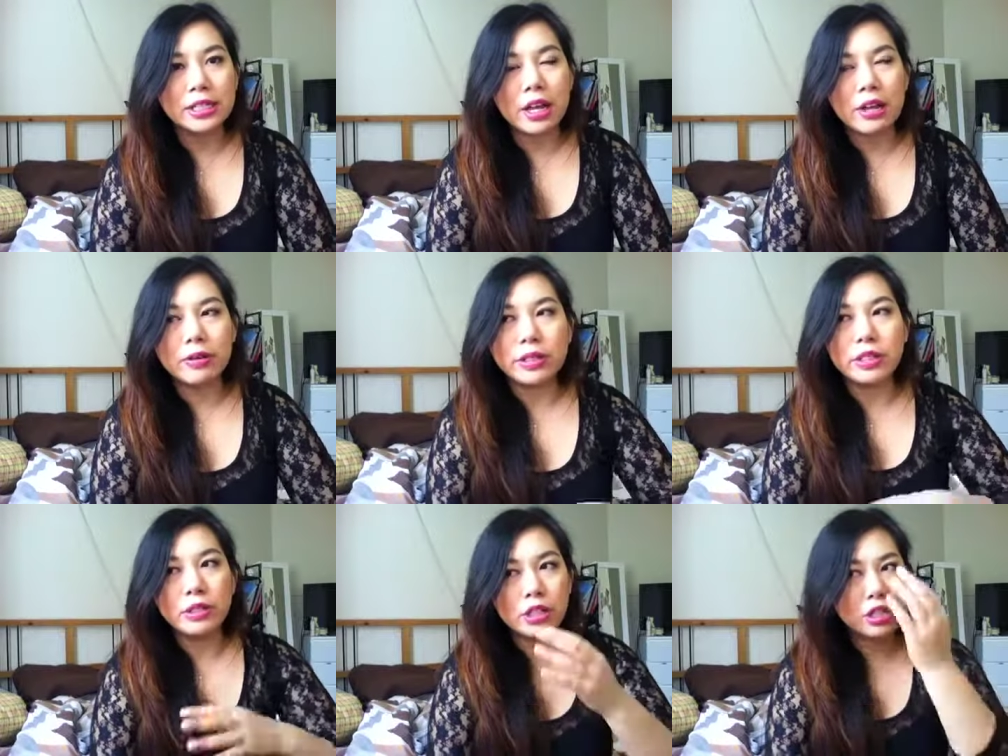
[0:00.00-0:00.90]
because I was
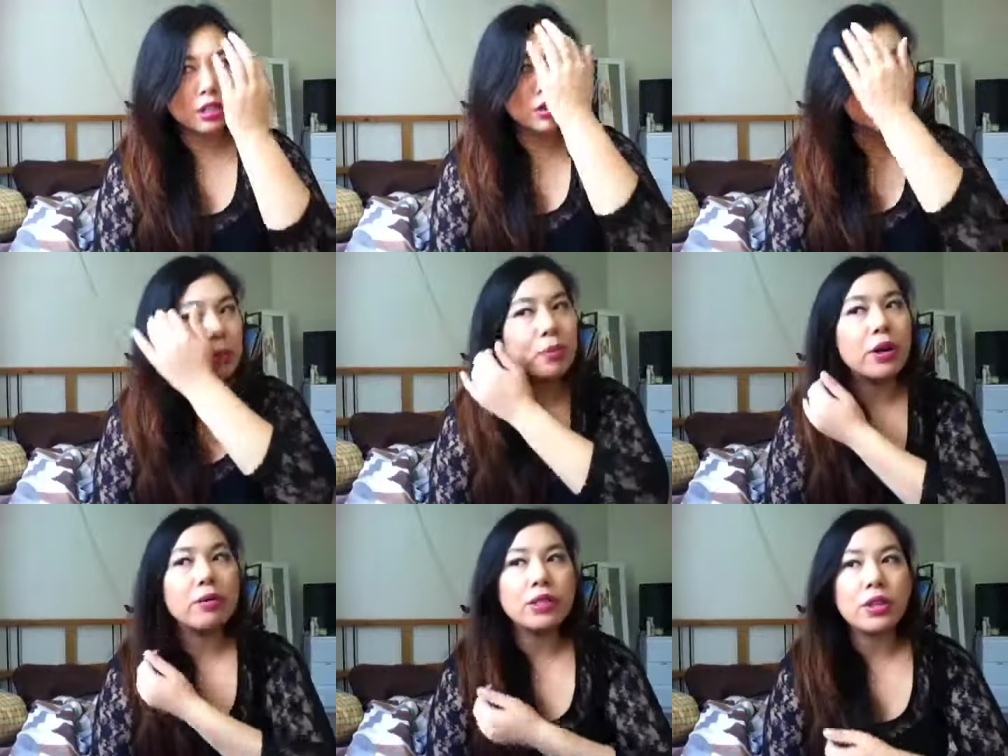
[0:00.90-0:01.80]
just gone to the
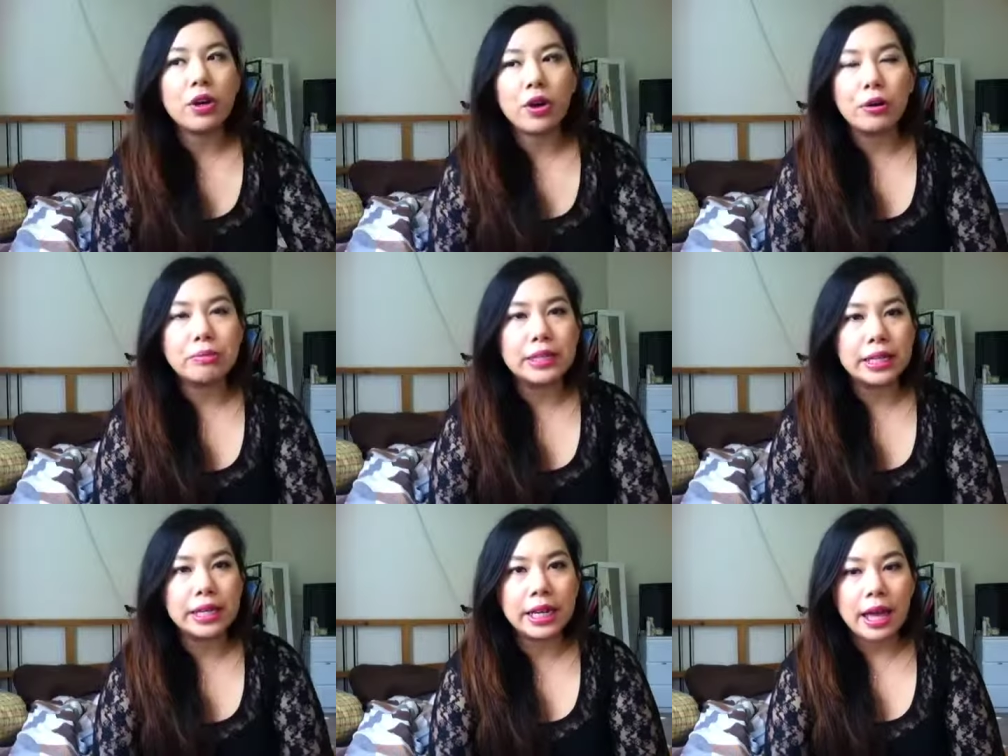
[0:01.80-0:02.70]
point I was so
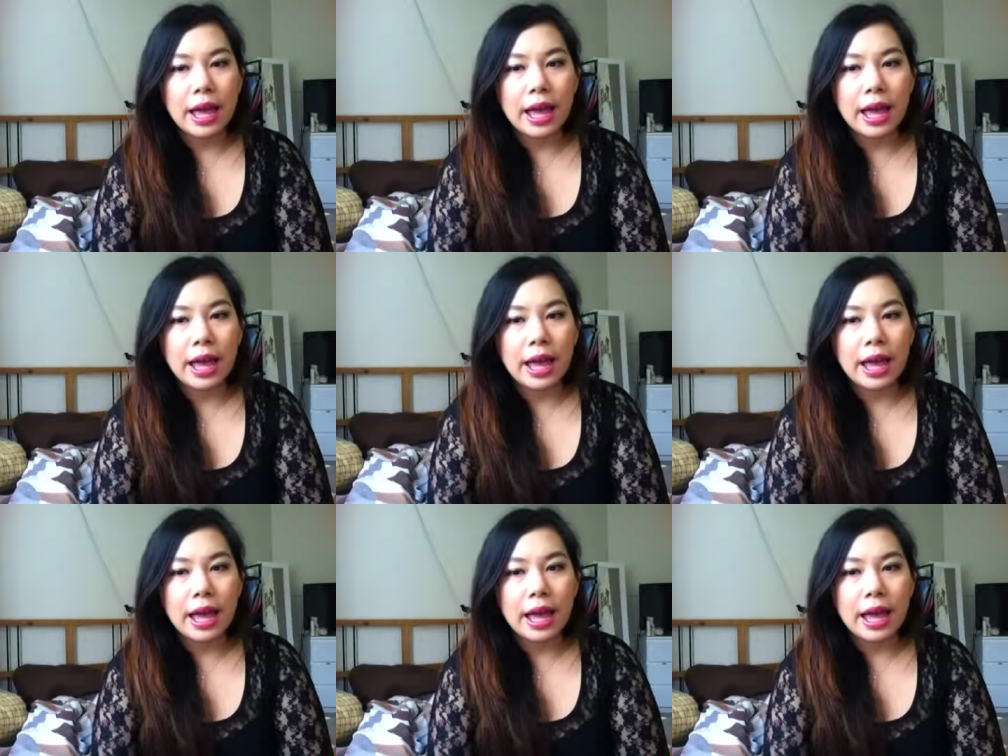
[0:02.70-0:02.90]
homesick